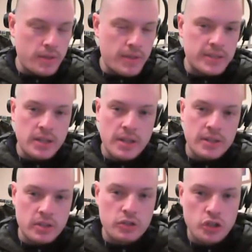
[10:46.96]

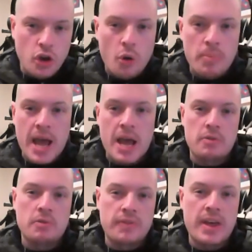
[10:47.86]
there's a job
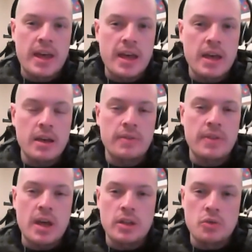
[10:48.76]
out there
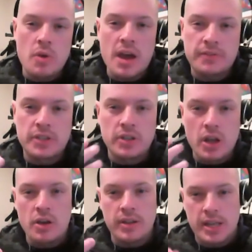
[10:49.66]
that you have to
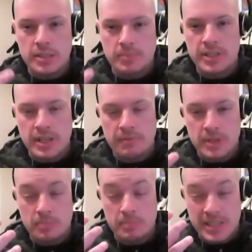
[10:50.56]
learn that
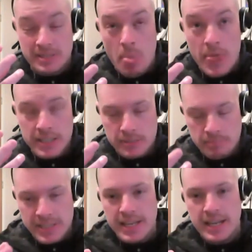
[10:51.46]

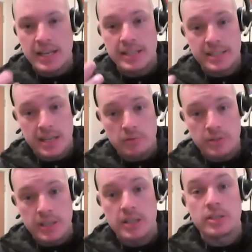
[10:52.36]
particular skill
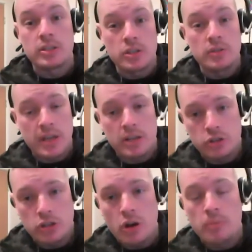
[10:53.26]
set to do that
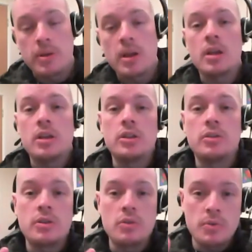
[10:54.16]
job.
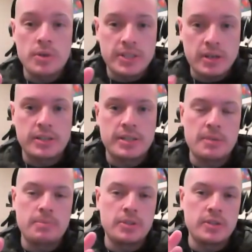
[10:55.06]
You can always
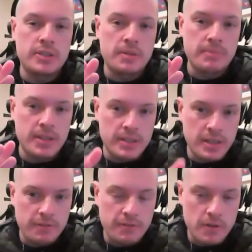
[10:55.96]
sidestep and do something
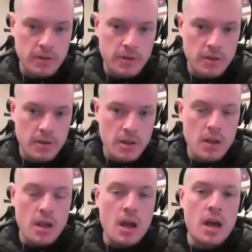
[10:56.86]
different
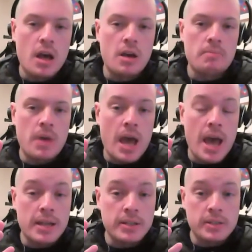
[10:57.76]

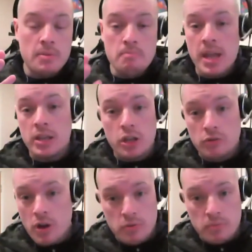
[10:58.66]
and make
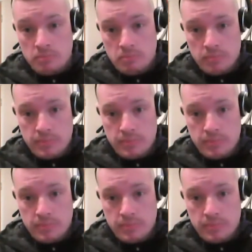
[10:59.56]
your own